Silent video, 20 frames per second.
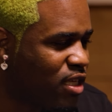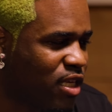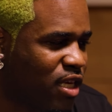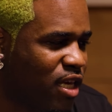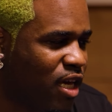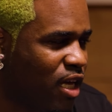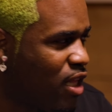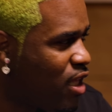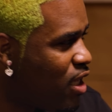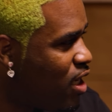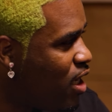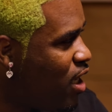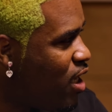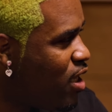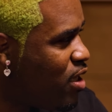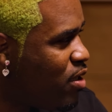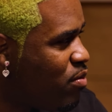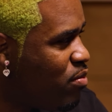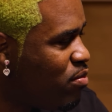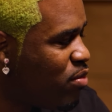killing it.
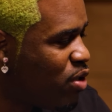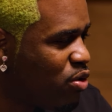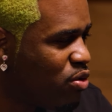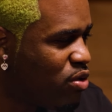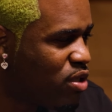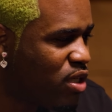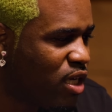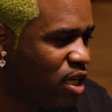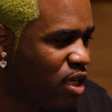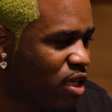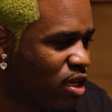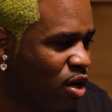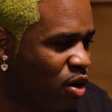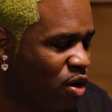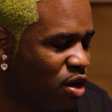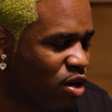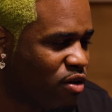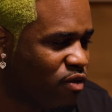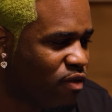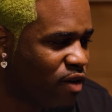Music,
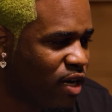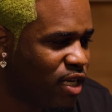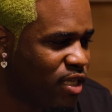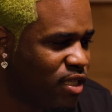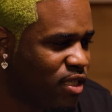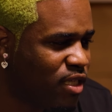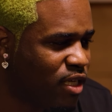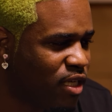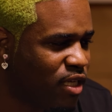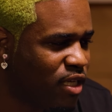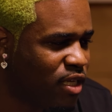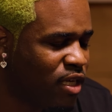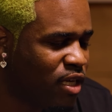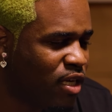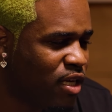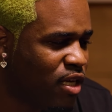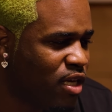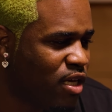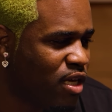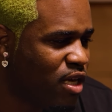going crazy.
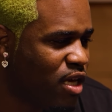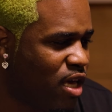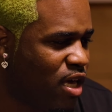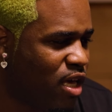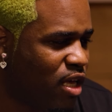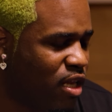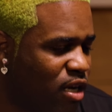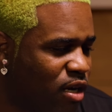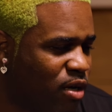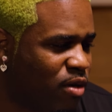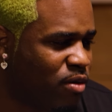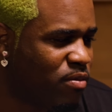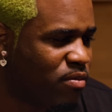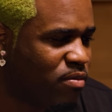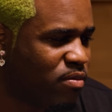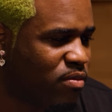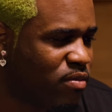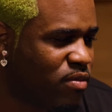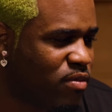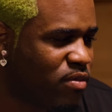And,
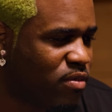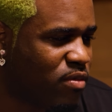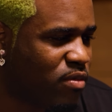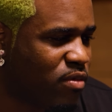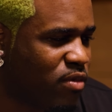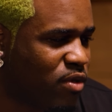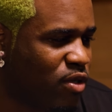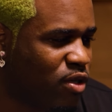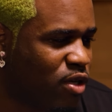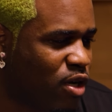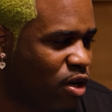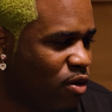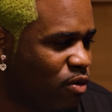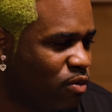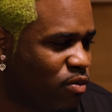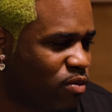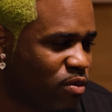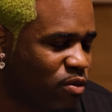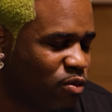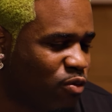you
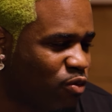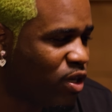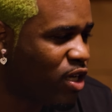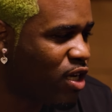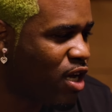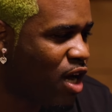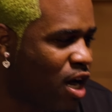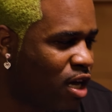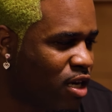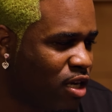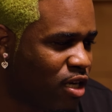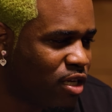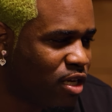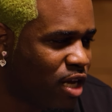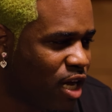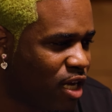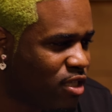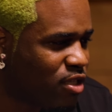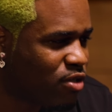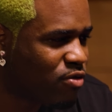know, Rihanna,
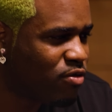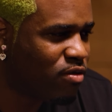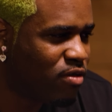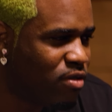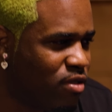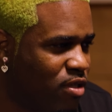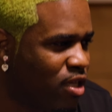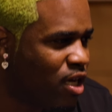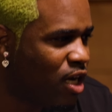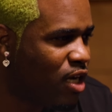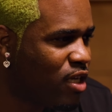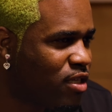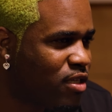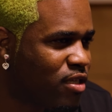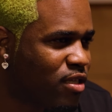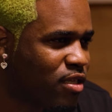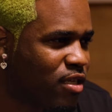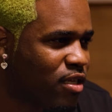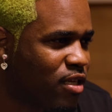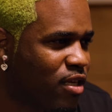that's
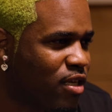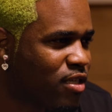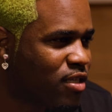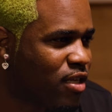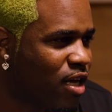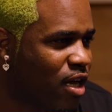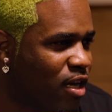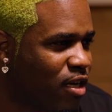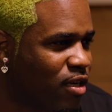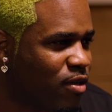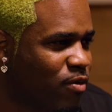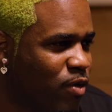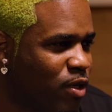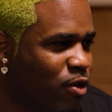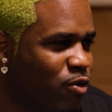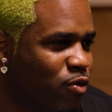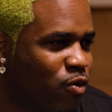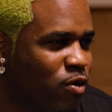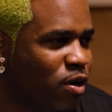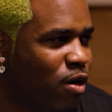nuts. It's like, we
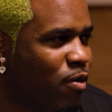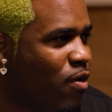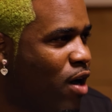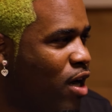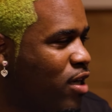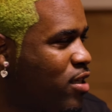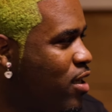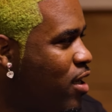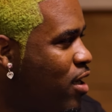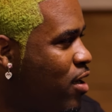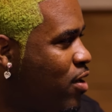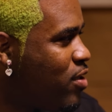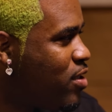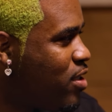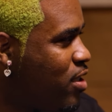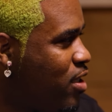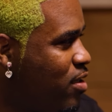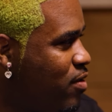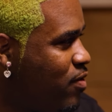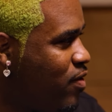grew up watching her on
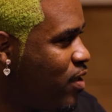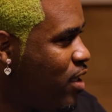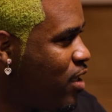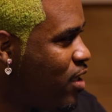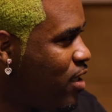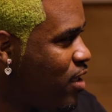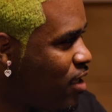TV.